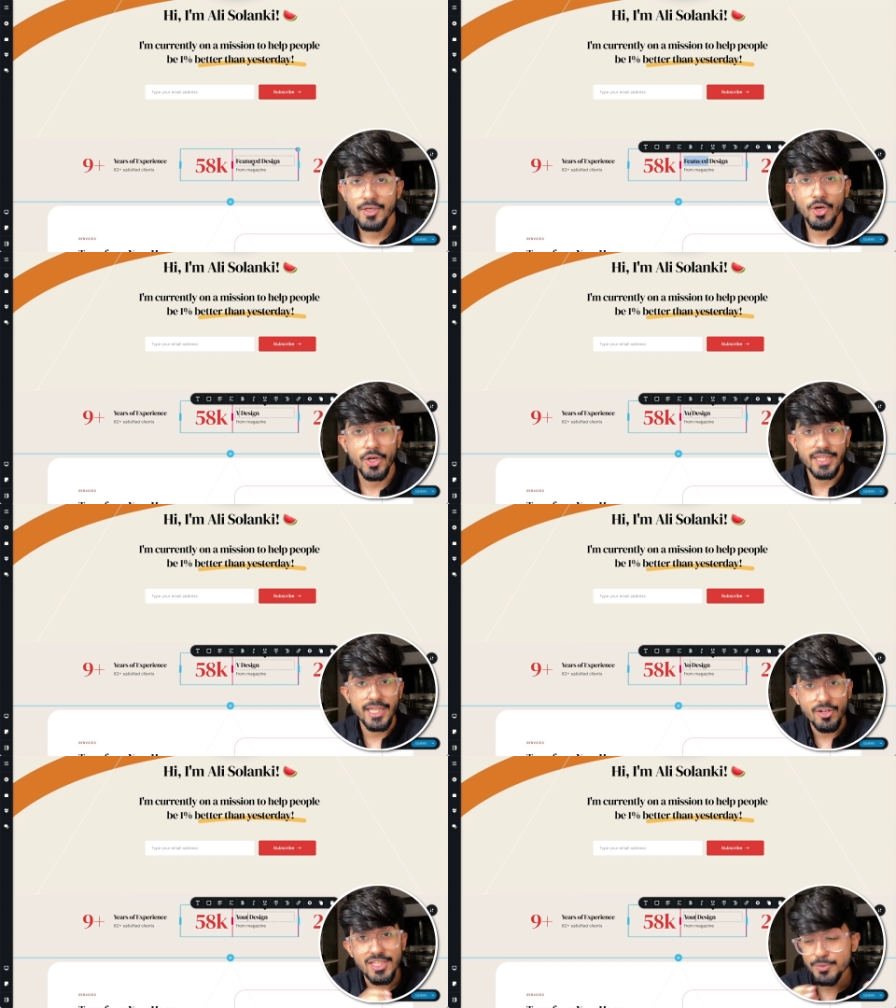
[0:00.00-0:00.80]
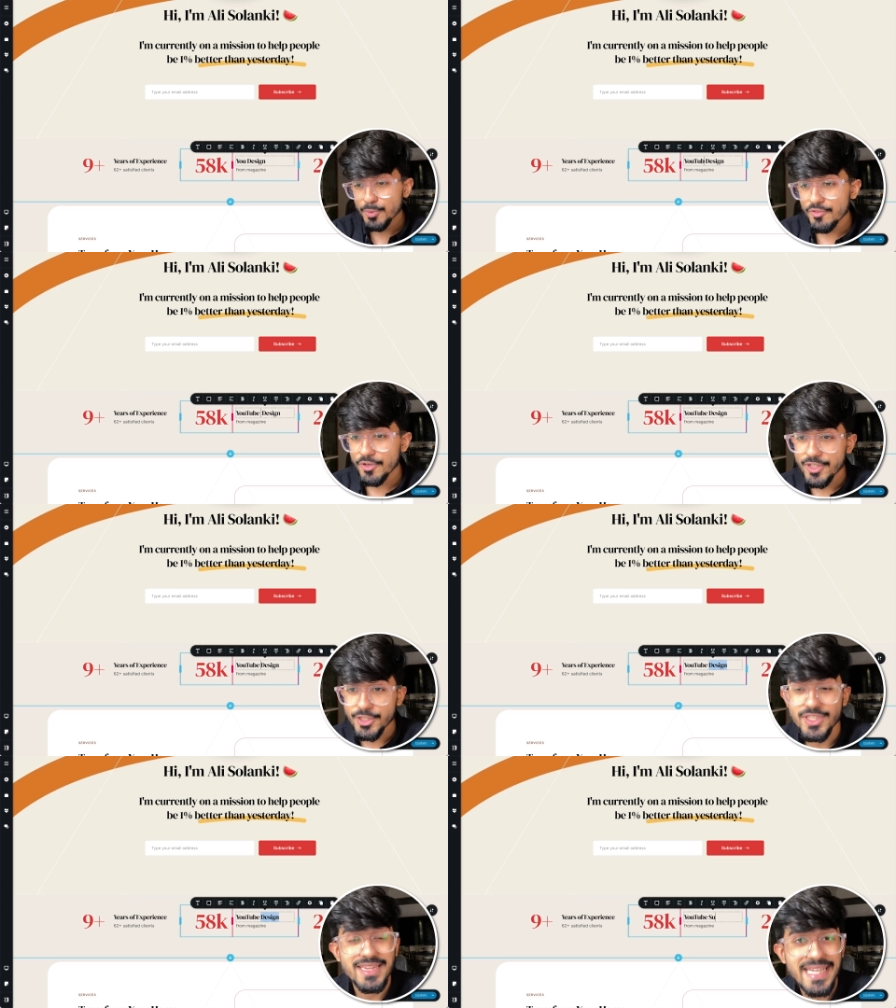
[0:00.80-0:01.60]
Okay, now let's move over to
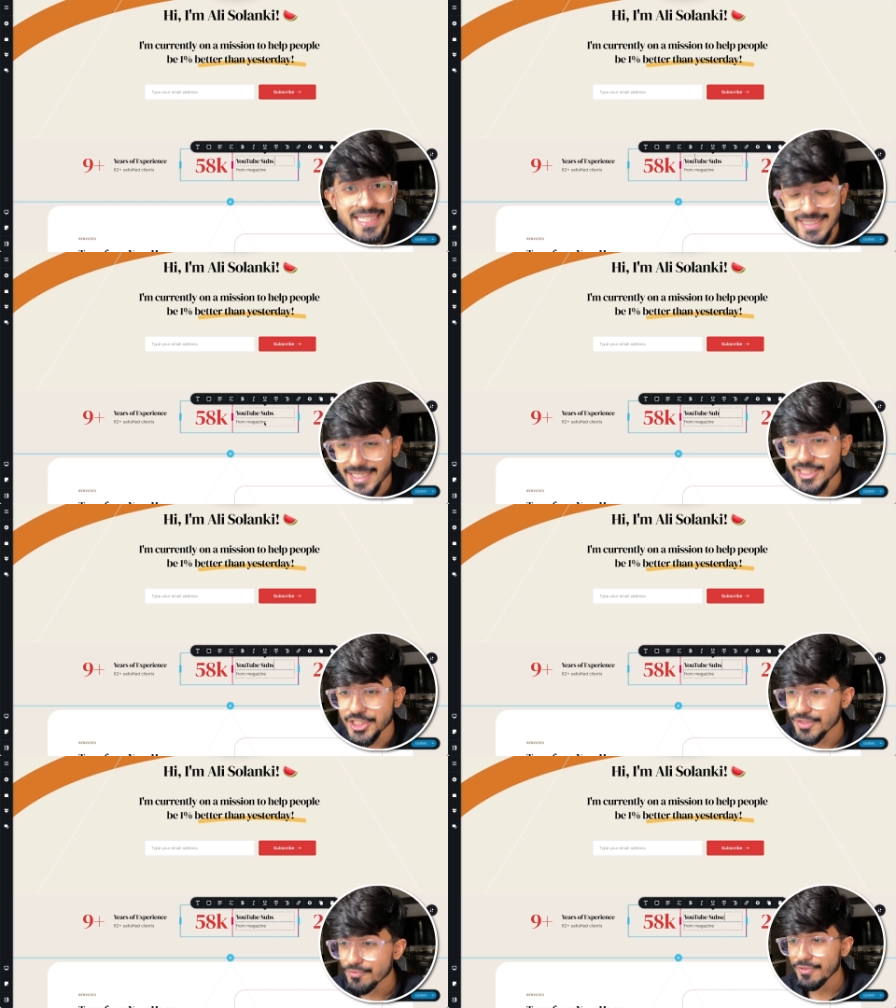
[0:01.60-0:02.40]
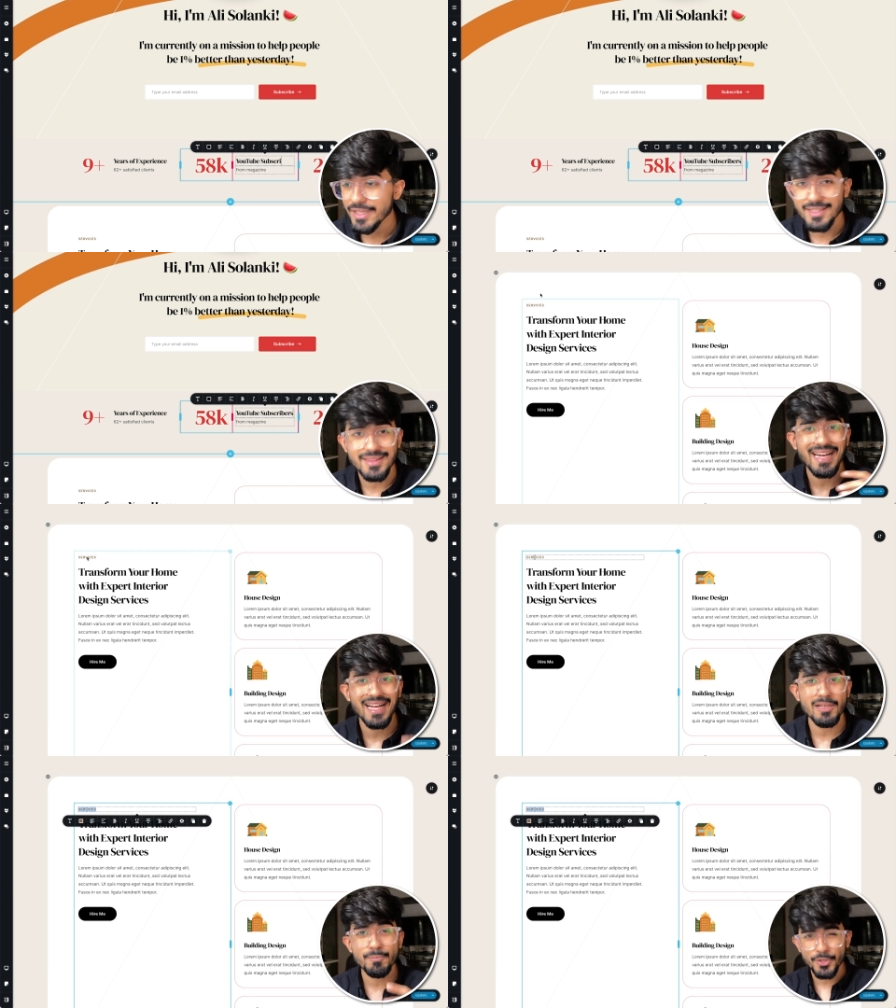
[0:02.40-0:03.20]
the next section wherein
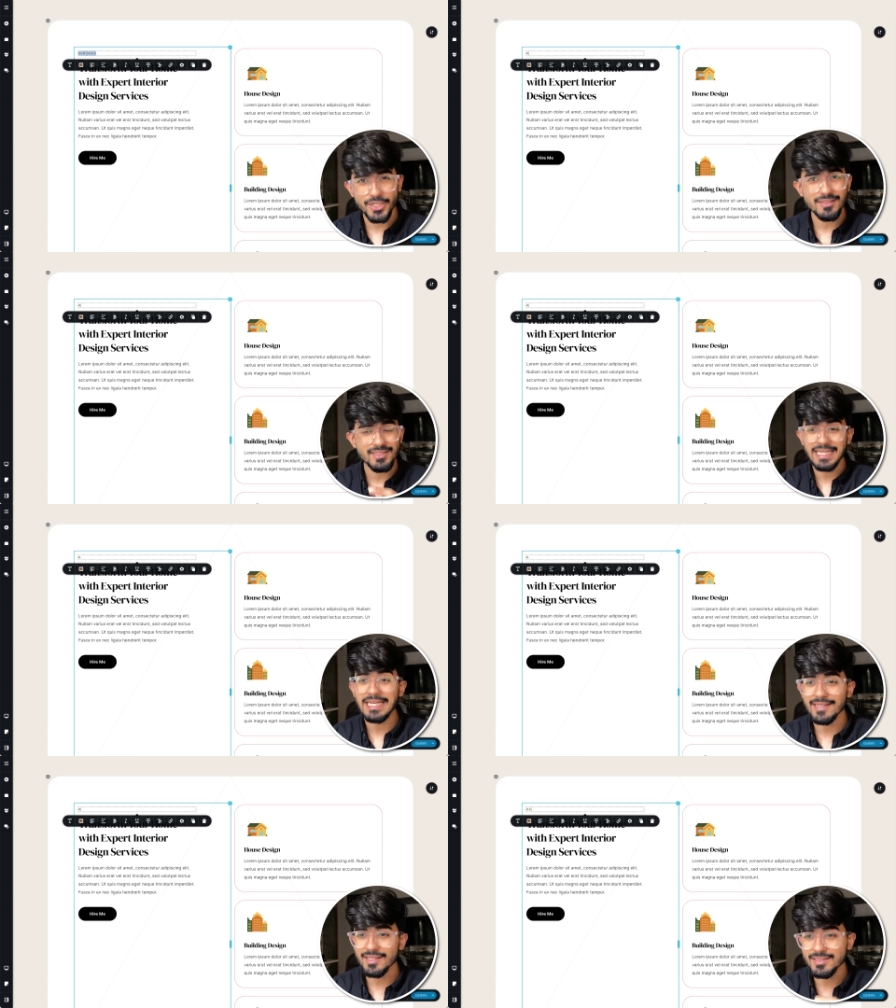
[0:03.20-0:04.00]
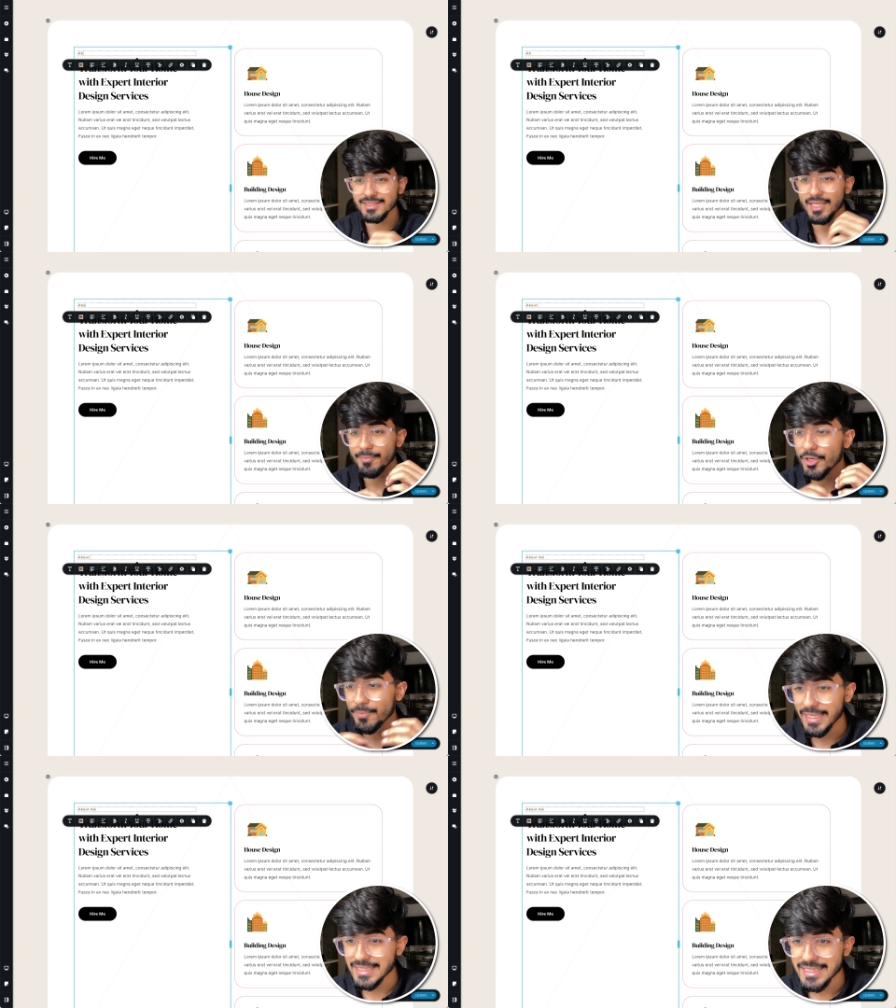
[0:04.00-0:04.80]
I'll put in details about
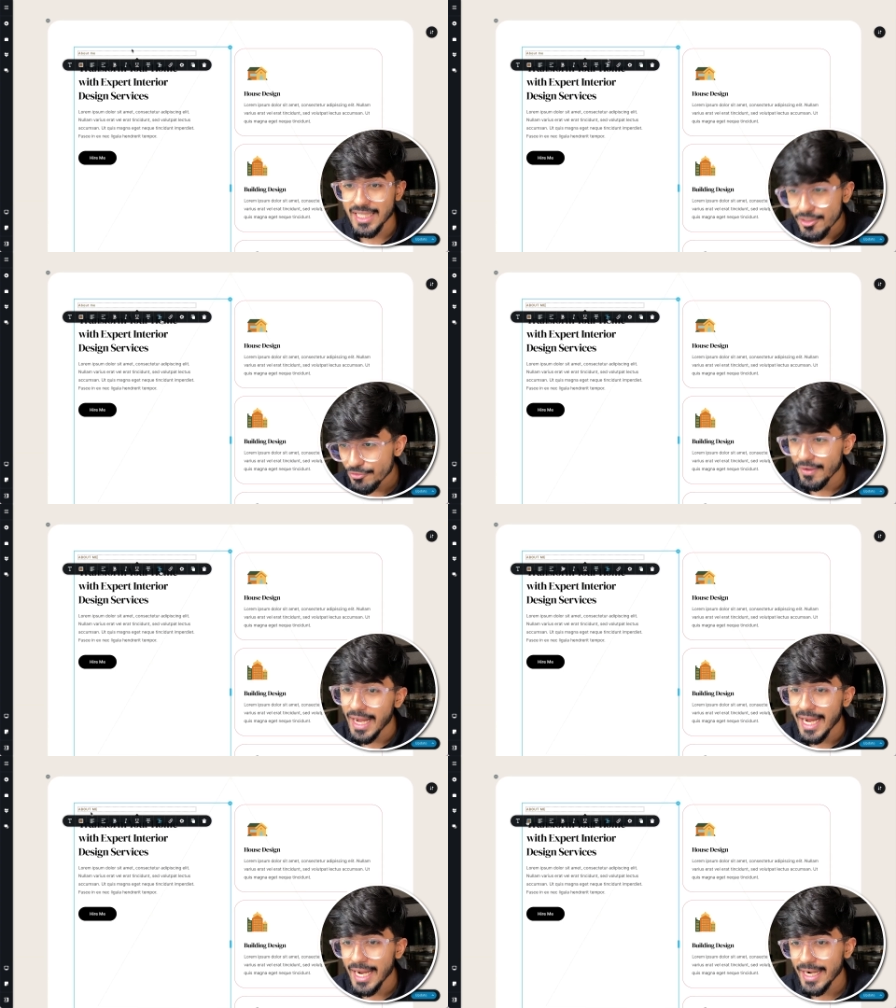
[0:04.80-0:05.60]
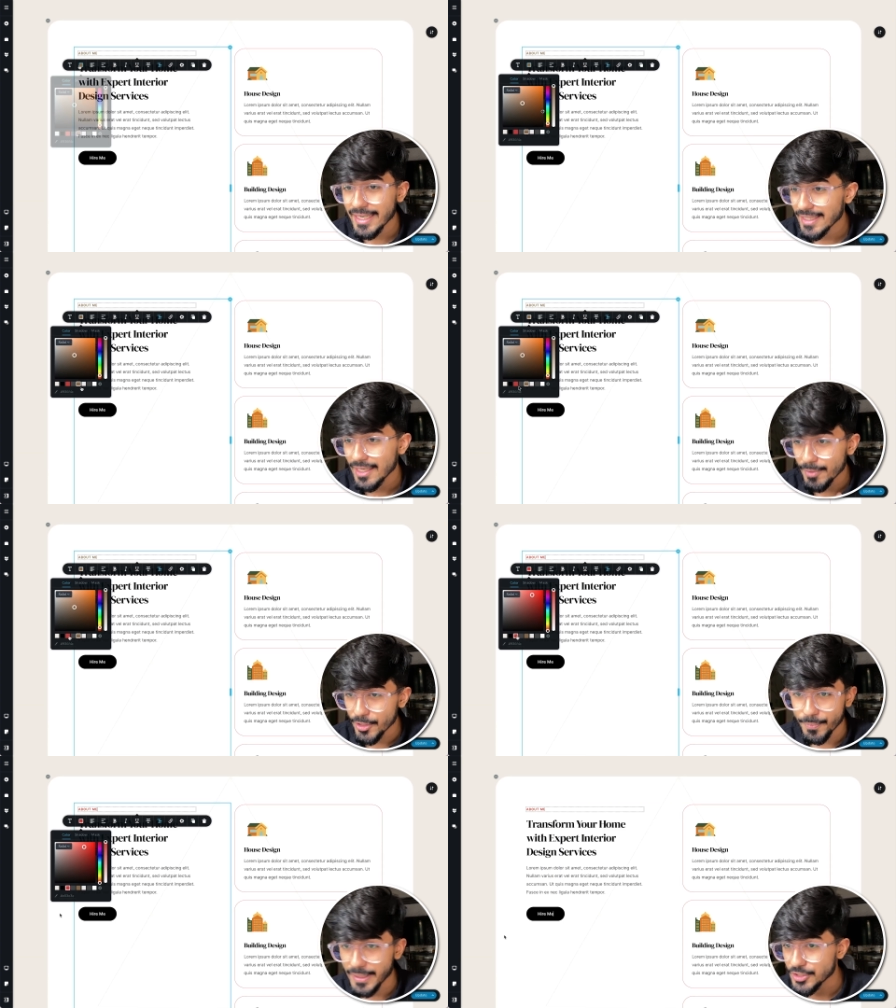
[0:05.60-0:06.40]
myself and about me.